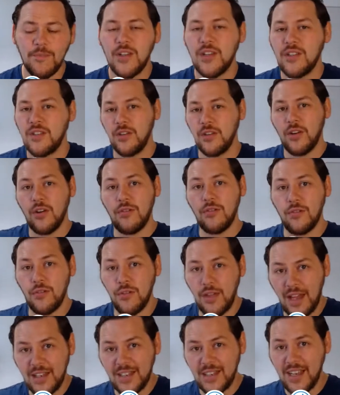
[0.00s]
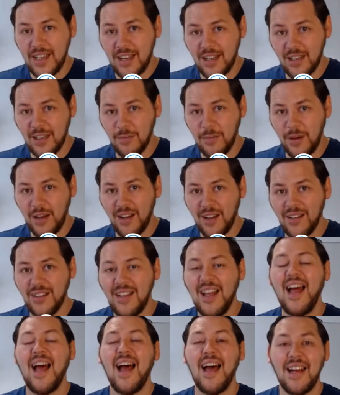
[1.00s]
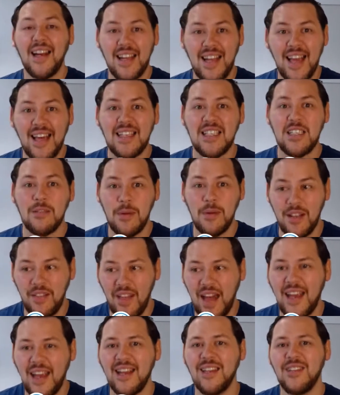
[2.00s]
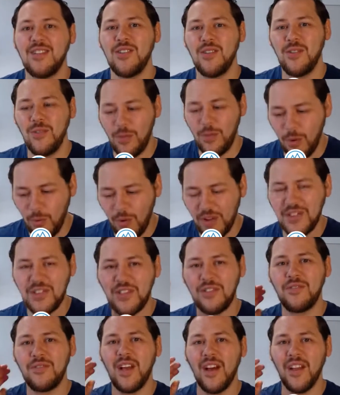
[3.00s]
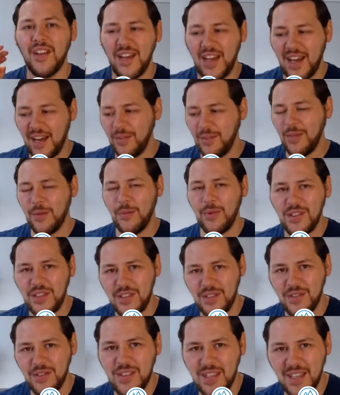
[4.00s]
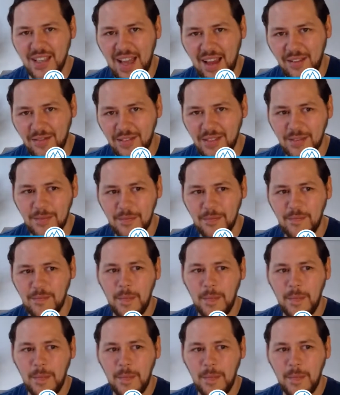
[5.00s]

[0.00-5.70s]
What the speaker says: So you go through that second pile and again split that into the ones you've got now and the ones you still haven't.